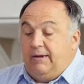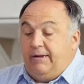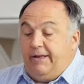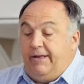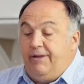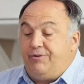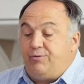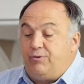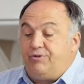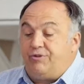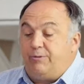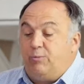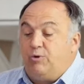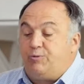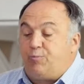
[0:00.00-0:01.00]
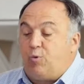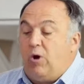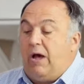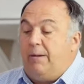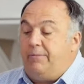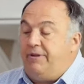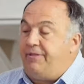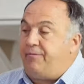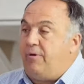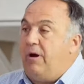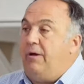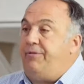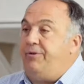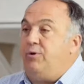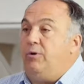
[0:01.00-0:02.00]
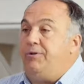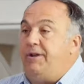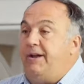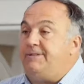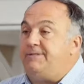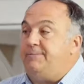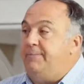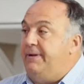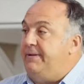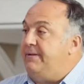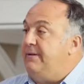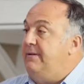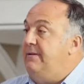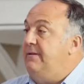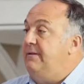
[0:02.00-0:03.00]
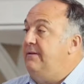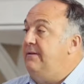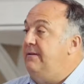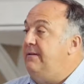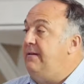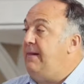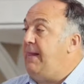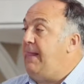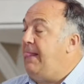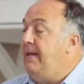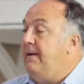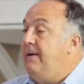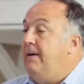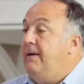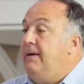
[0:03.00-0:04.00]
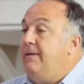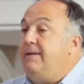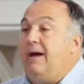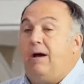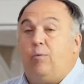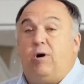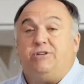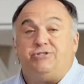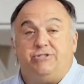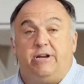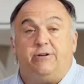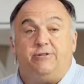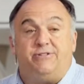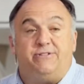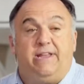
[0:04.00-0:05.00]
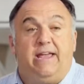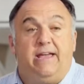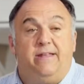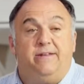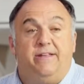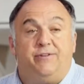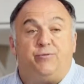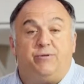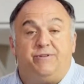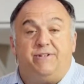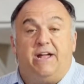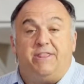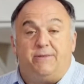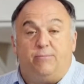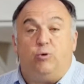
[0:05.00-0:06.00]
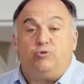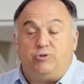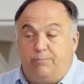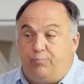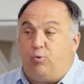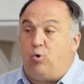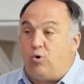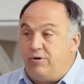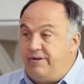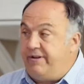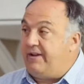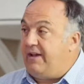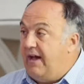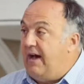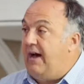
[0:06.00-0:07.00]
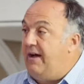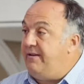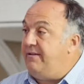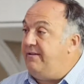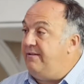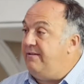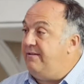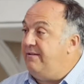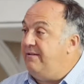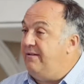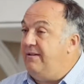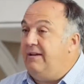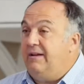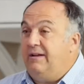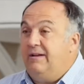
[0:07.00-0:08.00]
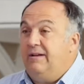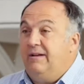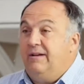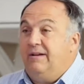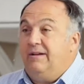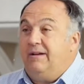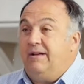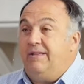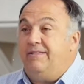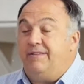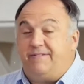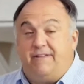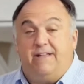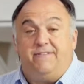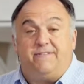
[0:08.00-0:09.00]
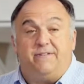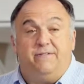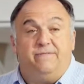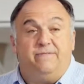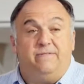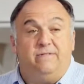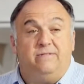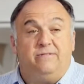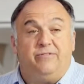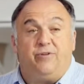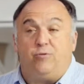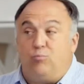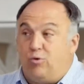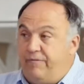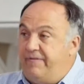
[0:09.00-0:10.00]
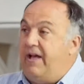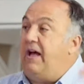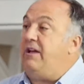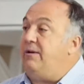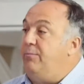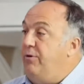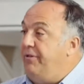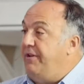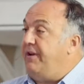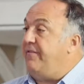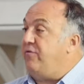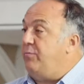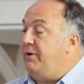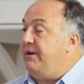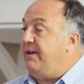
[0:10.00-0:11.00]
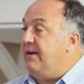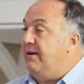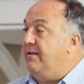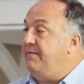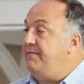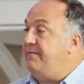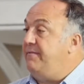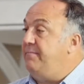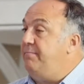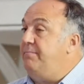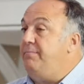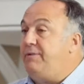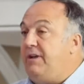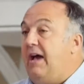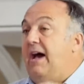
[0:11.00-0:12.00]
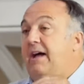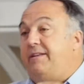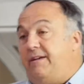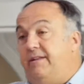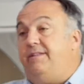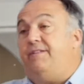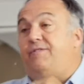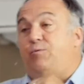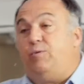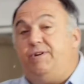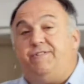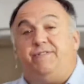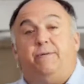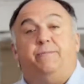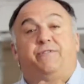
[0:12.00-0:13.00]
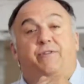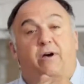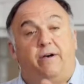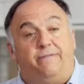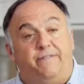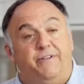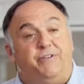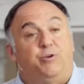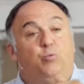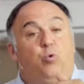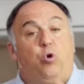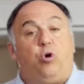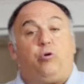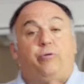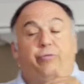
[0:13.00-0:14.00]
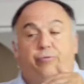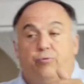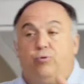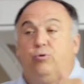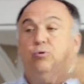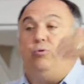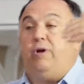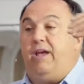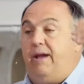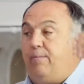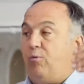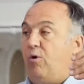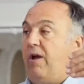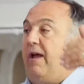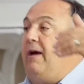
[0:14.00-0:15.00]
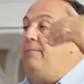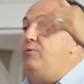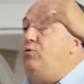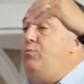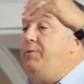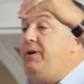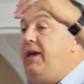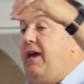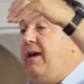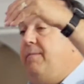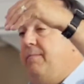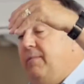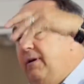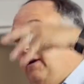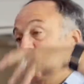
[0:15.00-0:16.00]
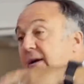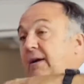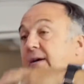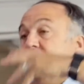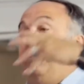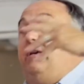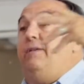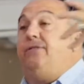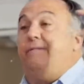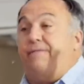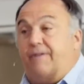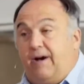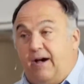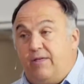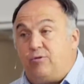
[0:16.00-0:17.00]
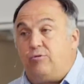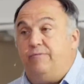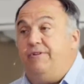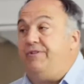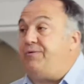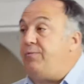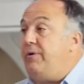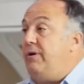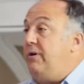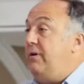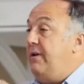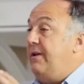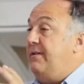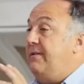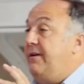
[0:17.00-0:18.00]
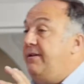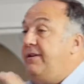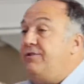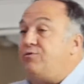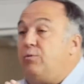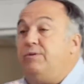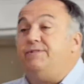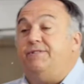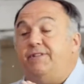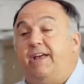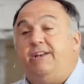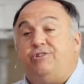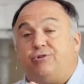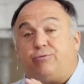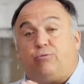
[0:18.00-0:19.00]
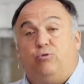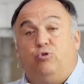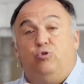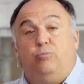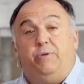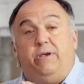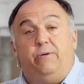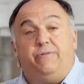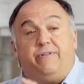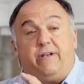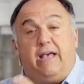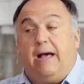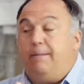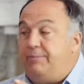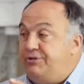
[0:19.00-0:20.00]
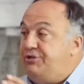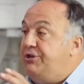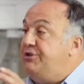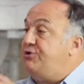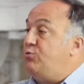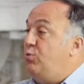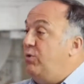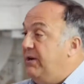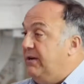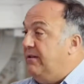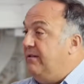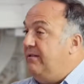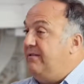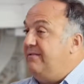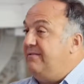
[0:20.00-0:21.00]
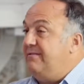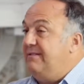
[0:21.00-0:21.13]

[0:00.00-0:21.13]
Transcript: Israel is the most prominent throughout the Old Testament. Now, I want you to understand Israel is not the most important to God in the sense of they're more valuable than everybody else. God, in his wisdom, saw fit to work through Abraham, who became the father of Israel, and Israel was the nation through whom he was accomplishing his will.